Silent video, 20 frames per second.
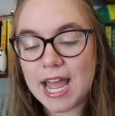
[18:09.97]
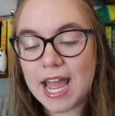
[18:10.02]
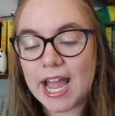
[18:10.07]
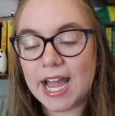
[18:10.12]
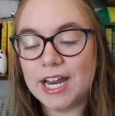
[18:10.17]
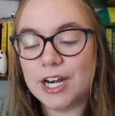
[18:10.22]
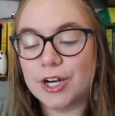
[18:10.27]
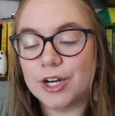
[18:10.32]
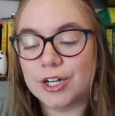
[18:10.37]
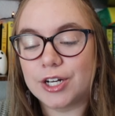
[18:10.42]

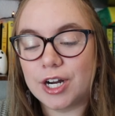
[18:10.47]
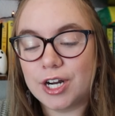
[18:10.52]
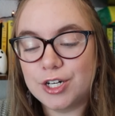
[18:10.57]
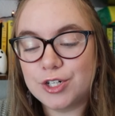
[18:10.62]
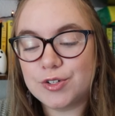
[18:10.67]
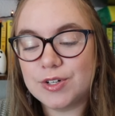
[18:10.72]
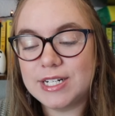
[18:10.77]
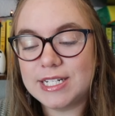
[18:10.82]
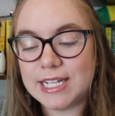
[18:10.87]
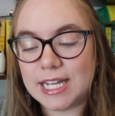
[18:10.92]
and her
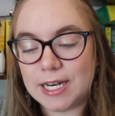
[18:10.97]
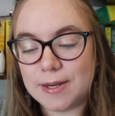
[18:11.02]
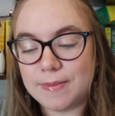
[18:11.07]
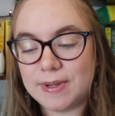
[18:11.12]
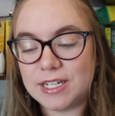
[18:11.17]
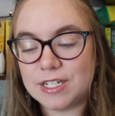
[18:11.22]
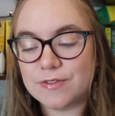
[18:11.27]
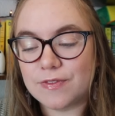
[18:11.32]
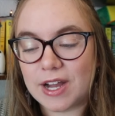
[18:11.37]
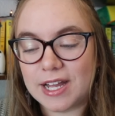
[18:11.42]
country's
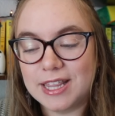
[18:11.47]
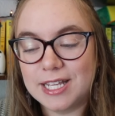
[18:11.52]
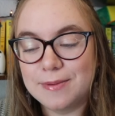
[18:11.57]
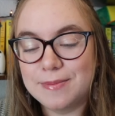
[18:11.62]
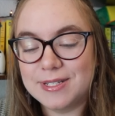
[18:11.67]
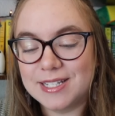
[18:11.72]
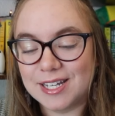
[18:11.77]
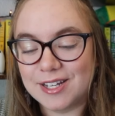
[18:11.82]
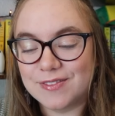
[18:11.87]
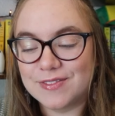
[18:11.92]
enemies find
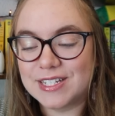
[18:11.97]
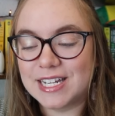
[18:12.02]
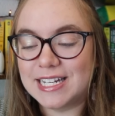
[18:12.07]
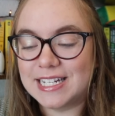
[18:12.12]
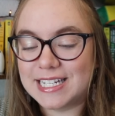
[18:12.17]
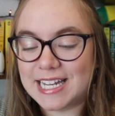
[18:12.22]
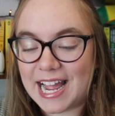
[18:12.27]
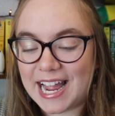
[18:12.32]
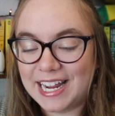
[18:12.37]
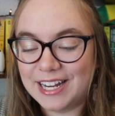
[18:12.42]
themselves
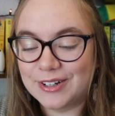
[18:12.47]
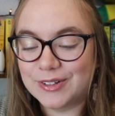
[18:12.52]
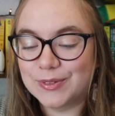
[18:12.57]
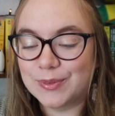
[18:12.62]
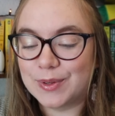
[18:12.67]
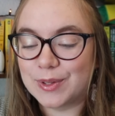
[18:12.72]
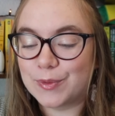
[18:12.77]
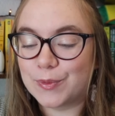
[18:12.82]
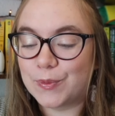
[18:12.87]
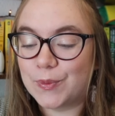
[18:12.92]
entangled
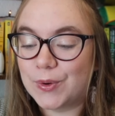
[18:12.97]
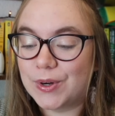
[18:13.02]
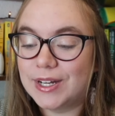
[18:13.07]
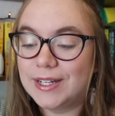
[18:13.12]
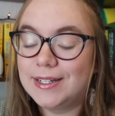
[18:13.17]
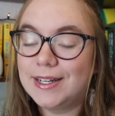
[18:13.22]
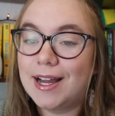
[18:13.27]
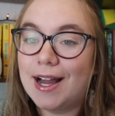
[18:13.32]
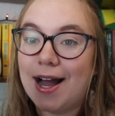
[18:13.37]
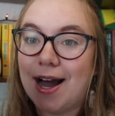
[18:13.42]
with
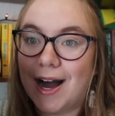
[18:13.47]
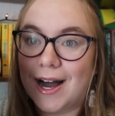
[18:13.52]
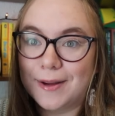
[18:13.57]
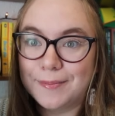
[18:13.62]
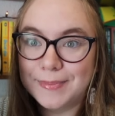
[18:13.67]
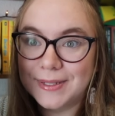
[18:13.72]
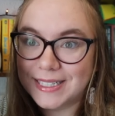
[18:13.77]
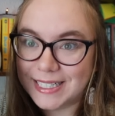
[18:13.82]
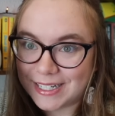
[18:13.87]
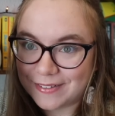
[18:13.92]
one
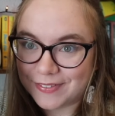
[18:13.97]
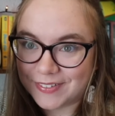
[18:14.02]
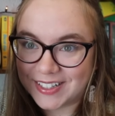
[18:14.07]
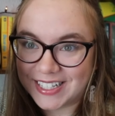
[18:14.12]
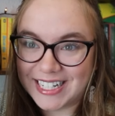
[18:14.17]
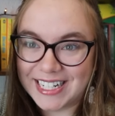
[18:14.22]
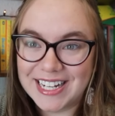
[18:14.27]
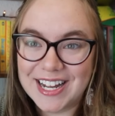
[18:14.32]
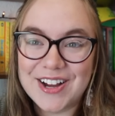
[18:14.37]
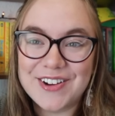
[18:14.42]

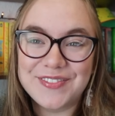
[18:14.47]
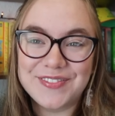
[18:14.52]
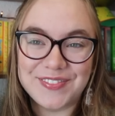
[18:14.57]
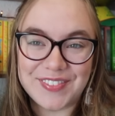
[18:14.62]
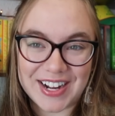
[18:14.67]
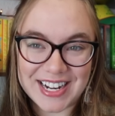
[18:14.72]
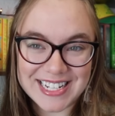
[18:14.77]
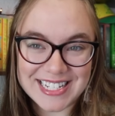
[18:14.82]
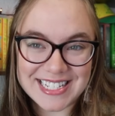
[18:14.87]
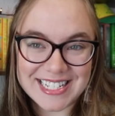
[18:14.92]
unbelievably
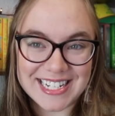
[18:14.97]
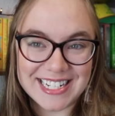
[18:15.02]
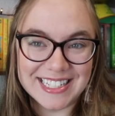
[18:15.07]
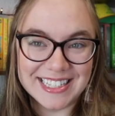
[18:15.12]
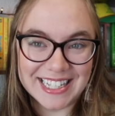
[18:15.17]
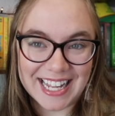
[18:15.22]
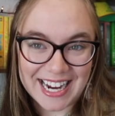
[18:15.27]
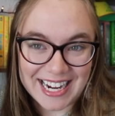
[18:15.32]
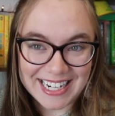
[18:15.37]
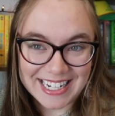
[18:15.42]
feisty
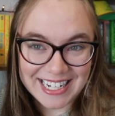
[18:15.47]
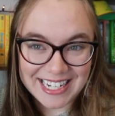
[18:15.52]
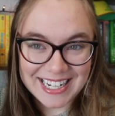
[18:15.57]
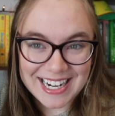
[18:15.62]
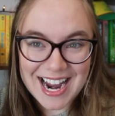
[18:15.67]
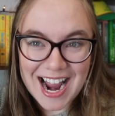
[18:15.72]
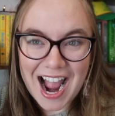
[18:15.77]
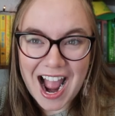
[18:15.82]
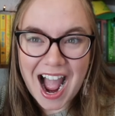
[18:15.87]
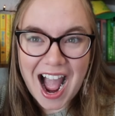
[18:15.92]

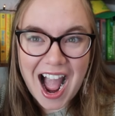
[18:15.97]
lady.